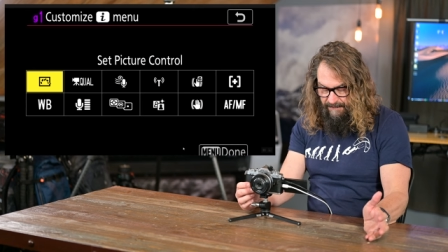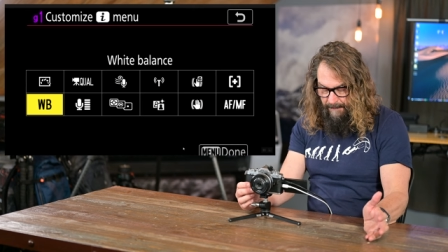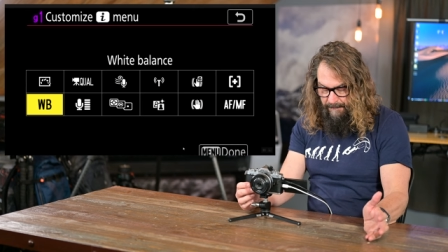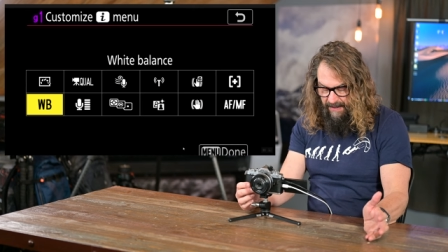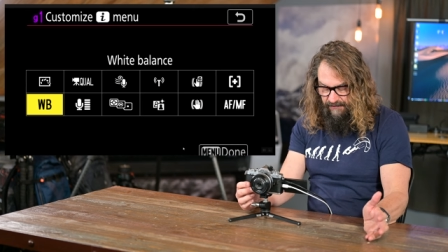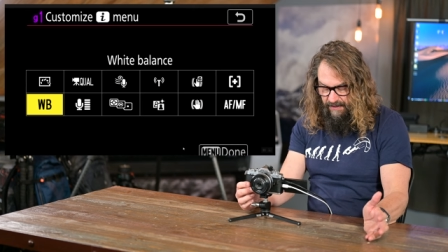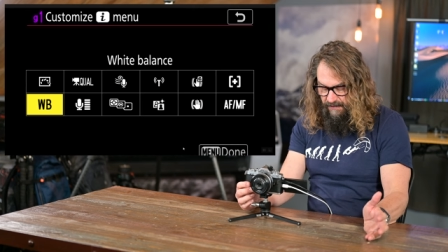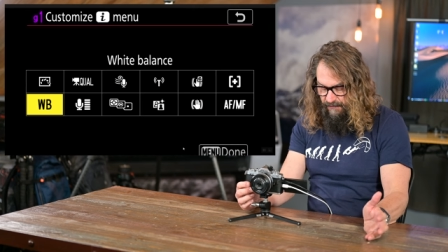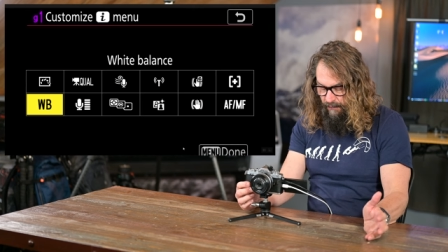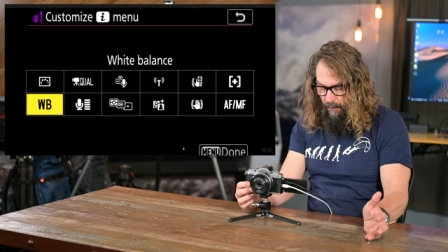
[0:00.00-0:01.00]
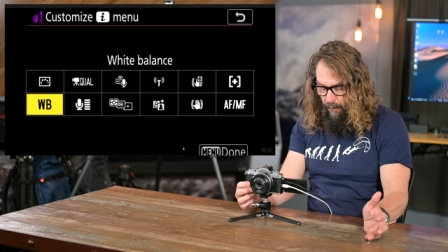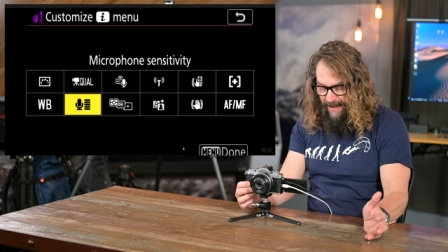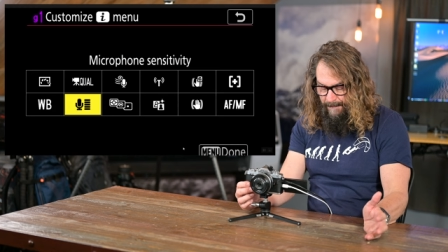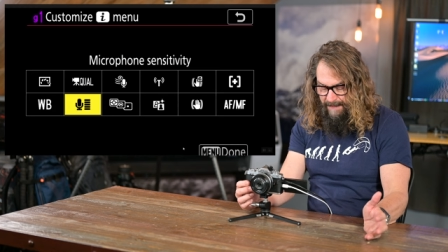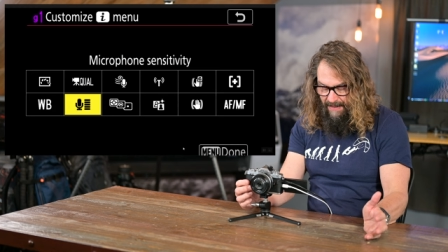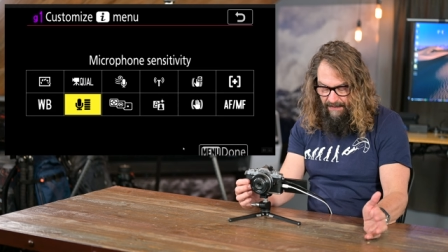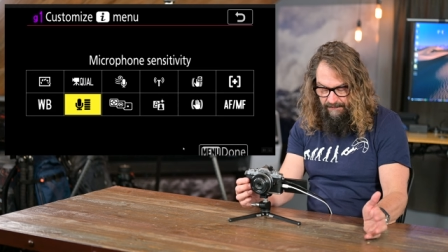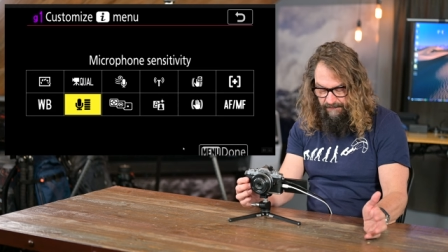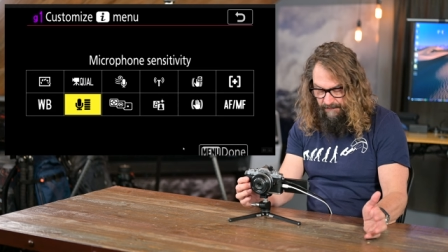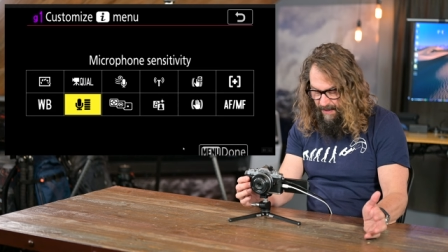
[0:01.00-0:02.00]
I've got picture control, white
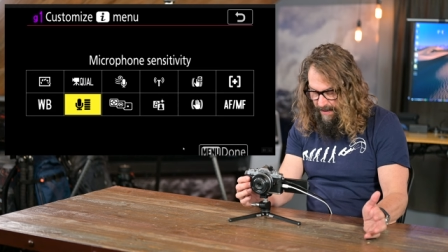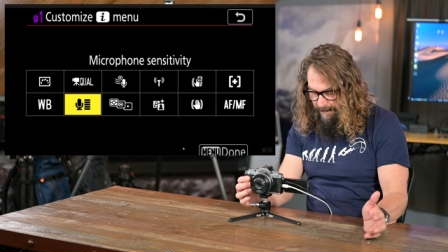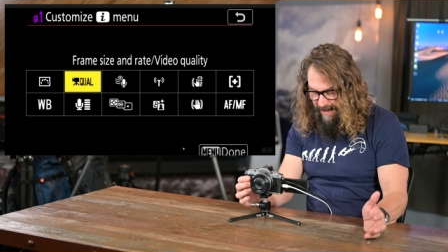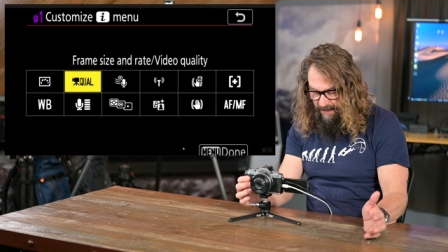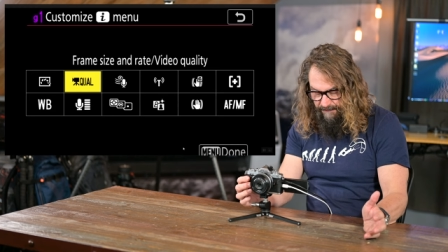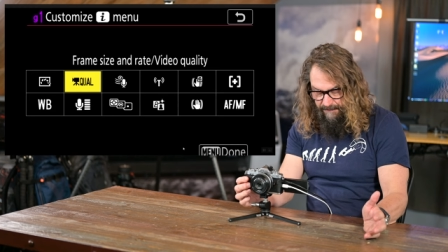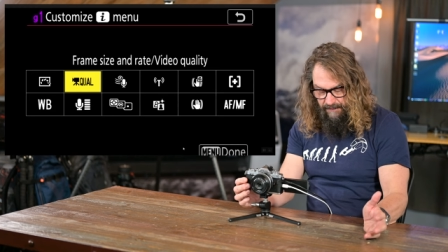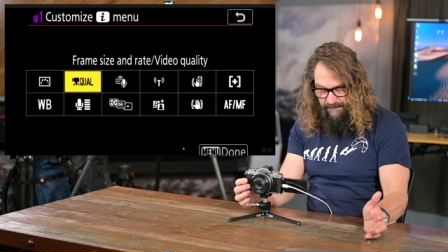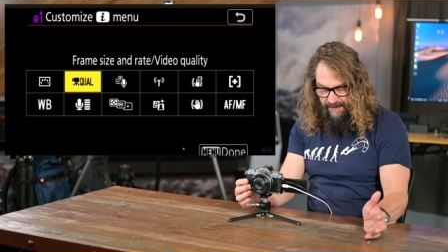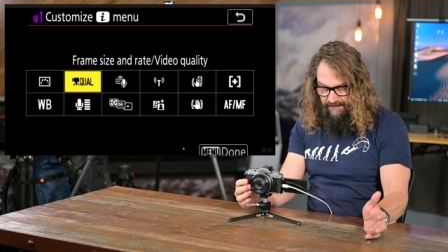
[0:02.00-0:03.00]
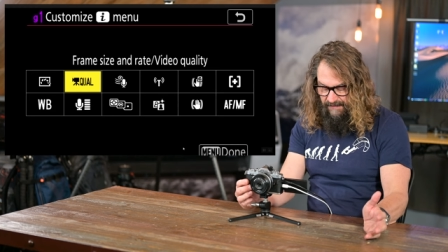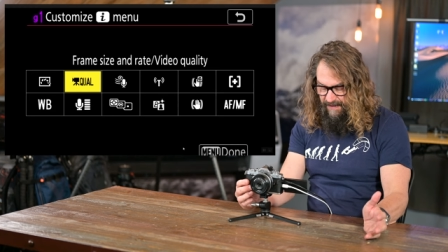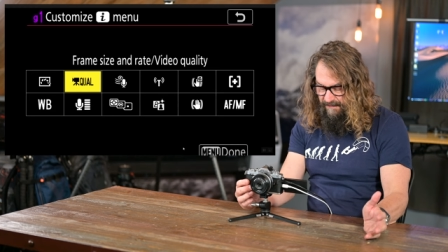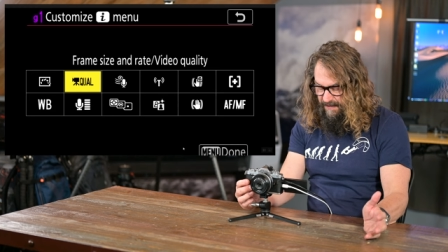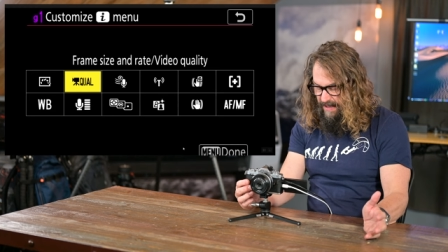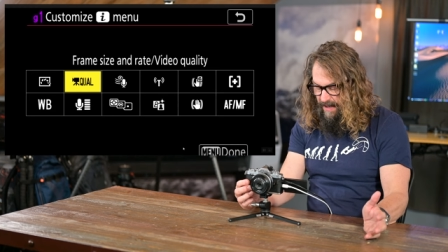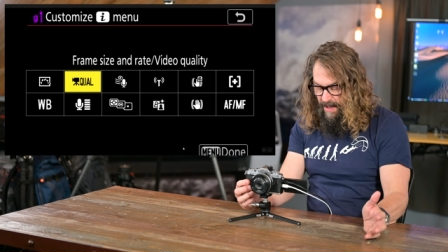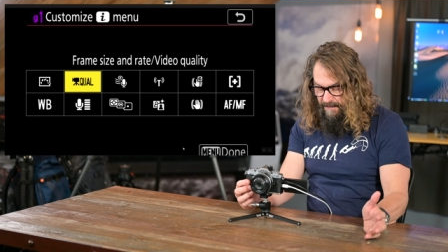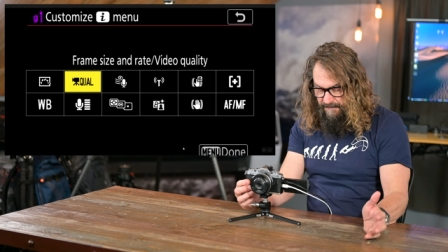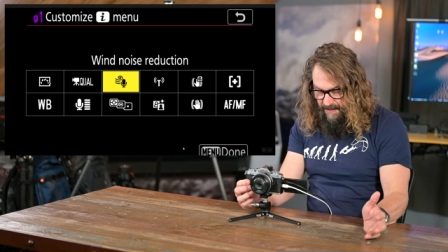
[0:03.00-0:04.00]
balance, microphone sensitivity,
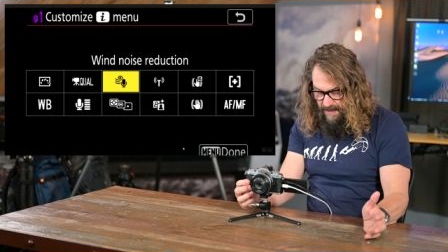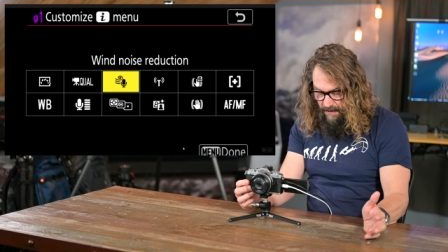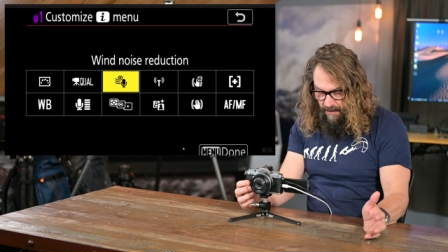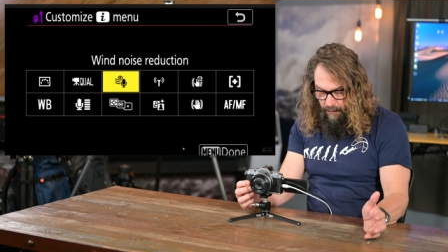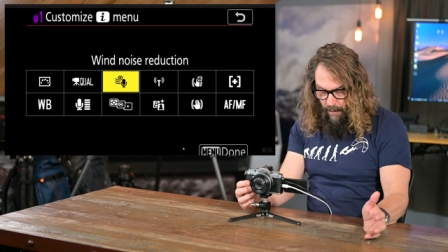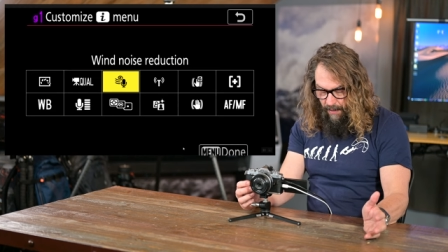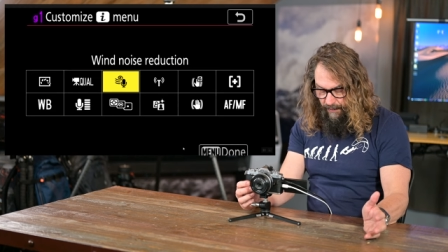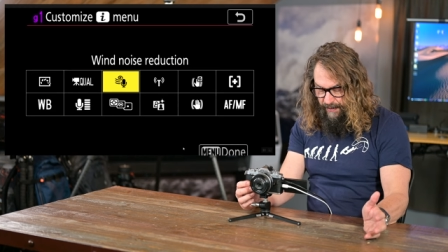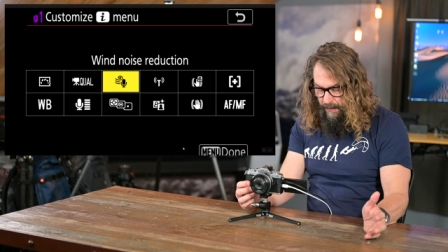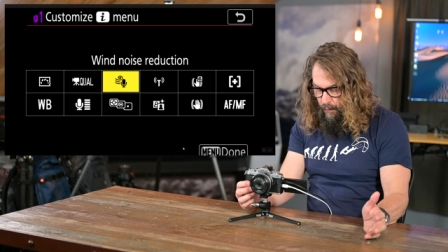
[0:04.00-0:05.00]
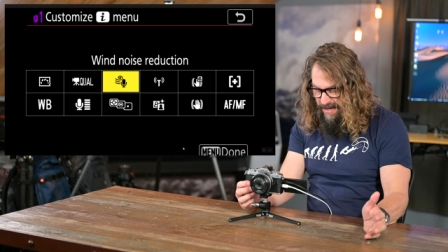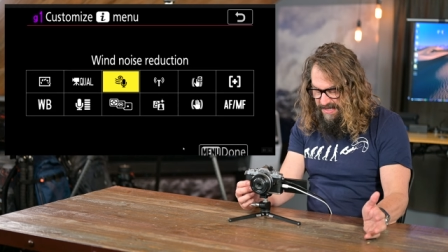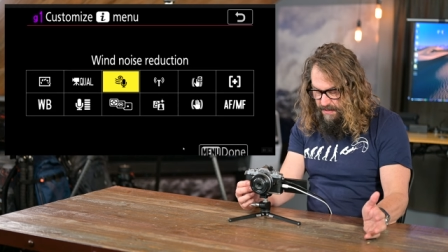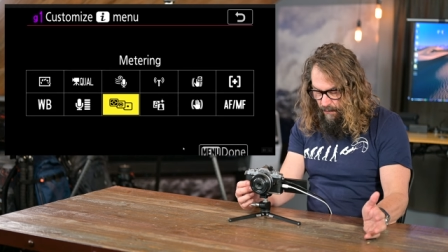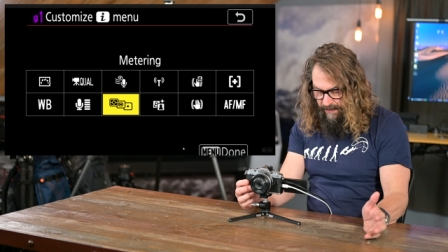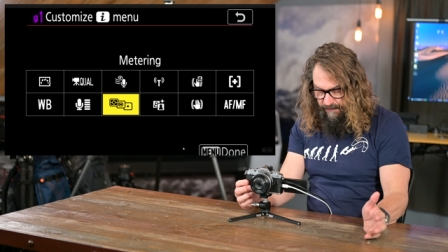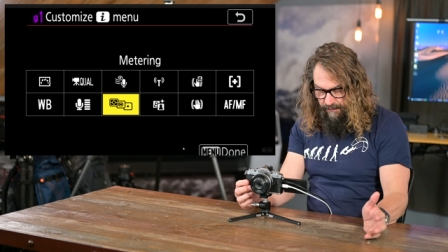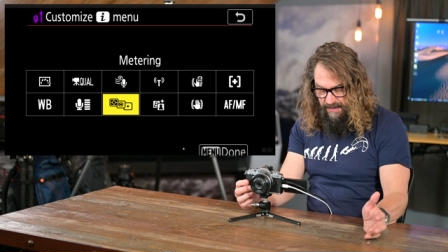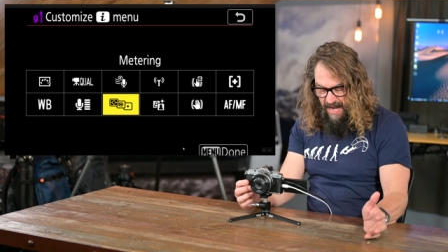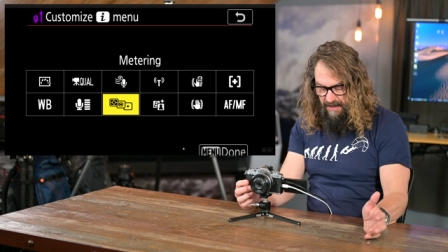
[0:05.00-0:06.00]
video quality, wind noise
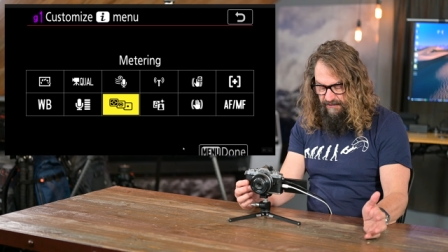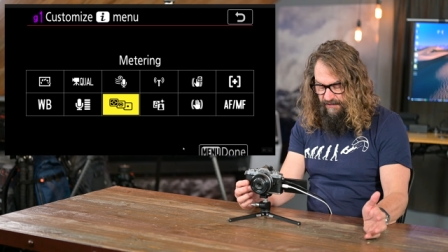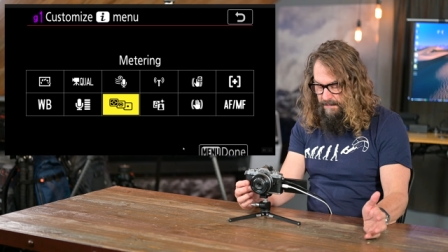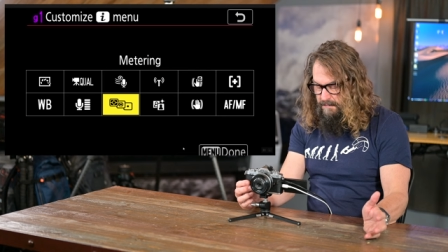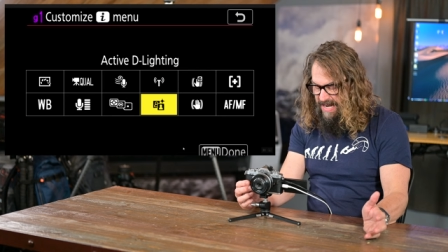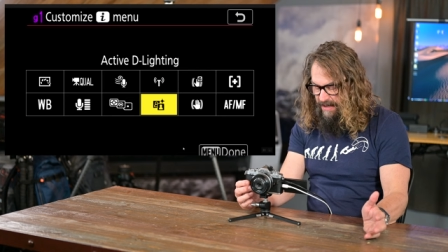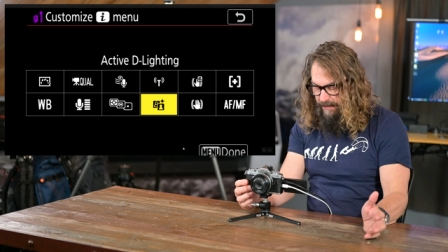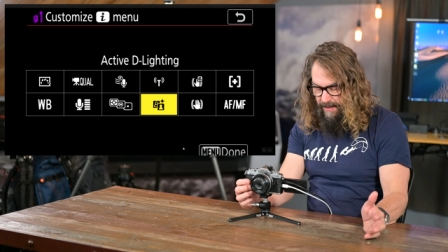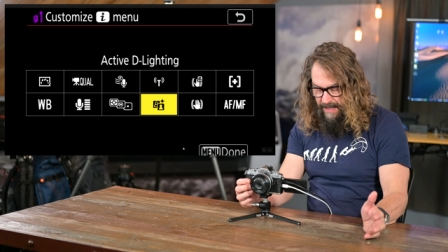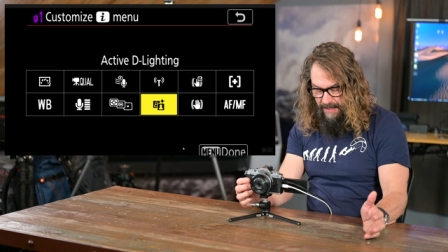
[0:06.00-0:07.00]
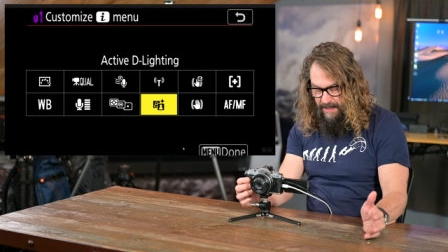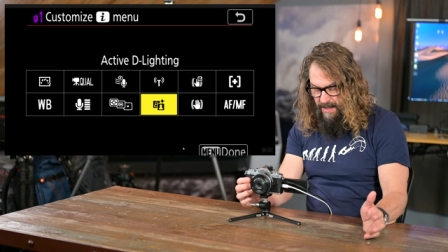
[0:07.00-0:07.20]
reduction, metering,